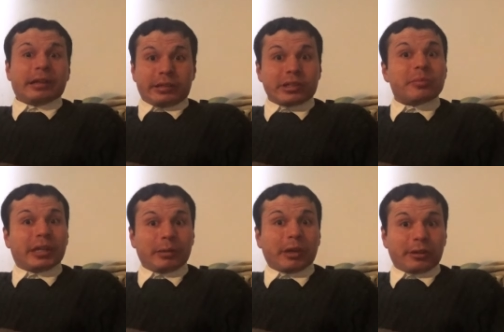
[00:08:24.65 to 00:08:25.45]
to
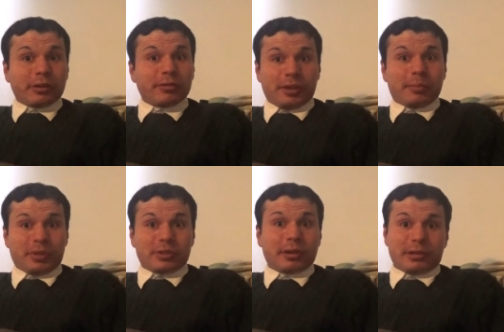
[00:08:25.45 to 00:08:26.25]
me one
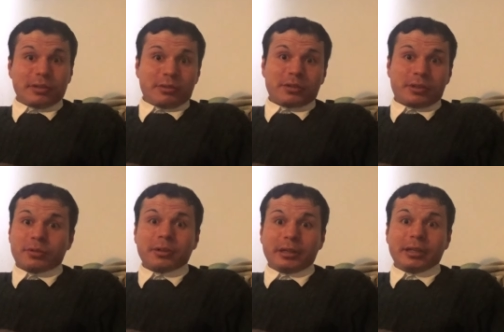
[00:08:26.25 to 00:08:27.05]
November
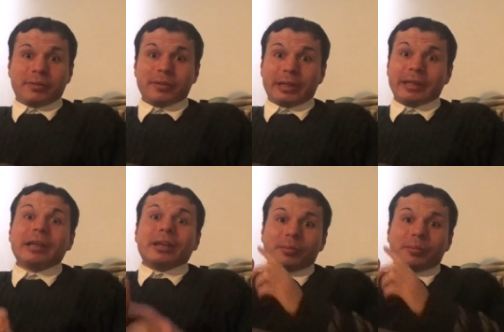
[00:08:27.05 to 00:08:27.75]
2023 evening.